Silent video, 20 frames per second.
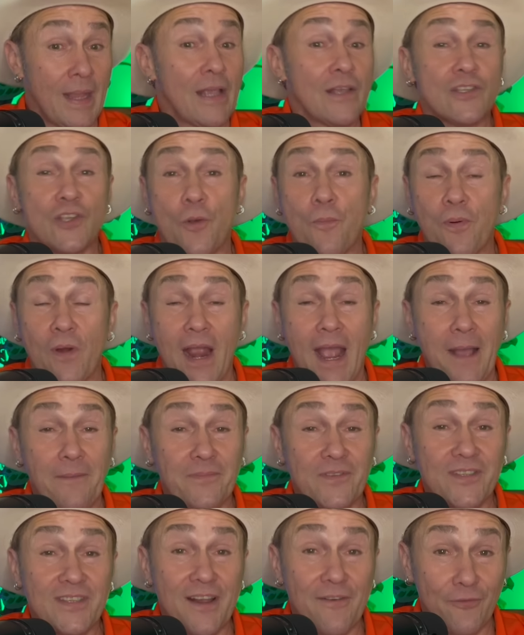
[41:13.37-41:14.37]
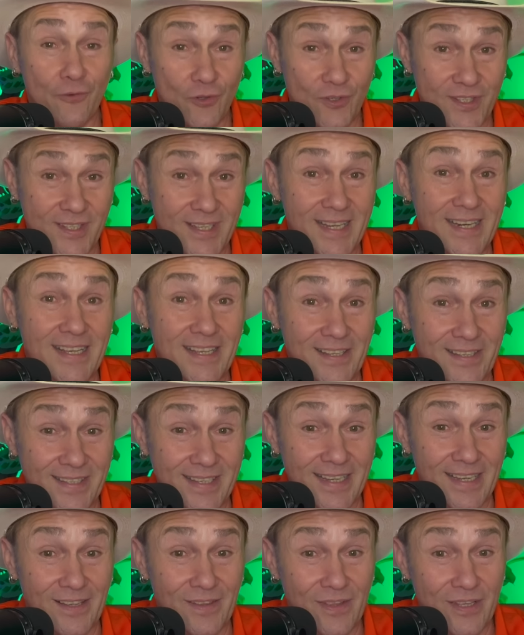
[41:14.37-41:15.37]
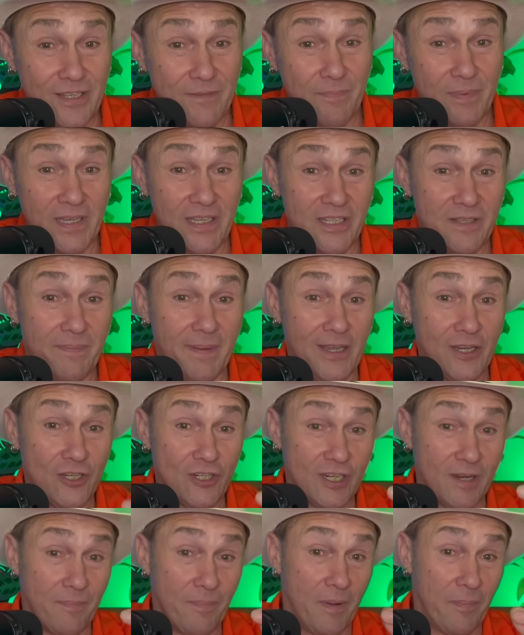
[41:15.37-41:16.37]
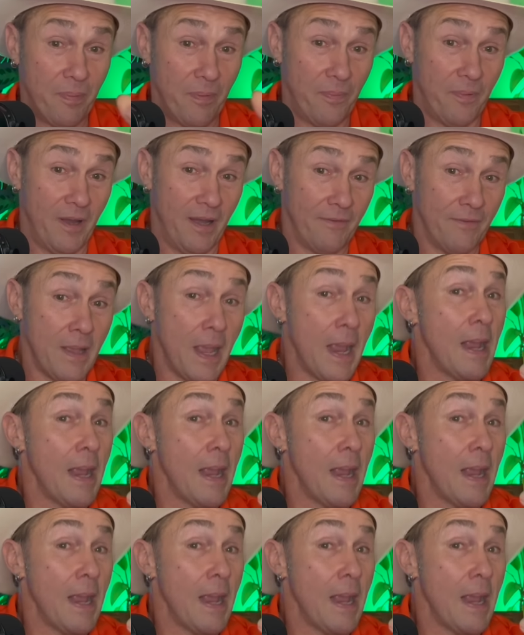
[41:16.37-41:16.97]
So perhaps several cities seeing this big spaceship up above.